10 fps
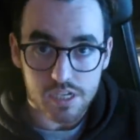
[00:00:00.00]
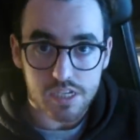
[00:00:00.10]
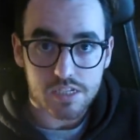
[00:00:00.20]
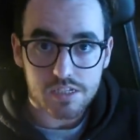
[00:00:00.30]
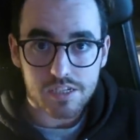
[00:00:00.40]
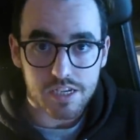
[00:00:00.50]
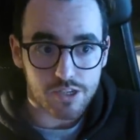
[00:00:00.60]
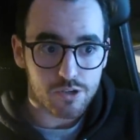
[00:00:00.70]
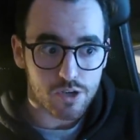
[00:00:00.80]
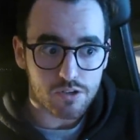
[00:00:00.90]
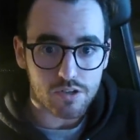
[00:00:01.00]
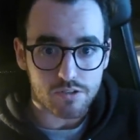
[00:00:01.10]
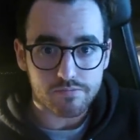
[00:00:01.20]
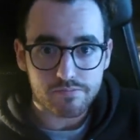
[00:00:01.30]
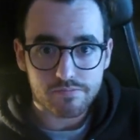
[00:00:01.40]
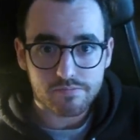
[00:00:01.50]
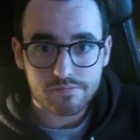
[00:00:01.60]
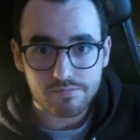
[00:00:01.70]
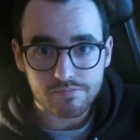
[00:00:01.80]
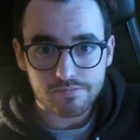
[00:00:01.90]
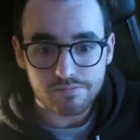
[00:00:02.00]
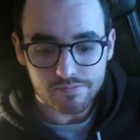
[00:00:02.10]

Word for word: late. Can you go home? Yes.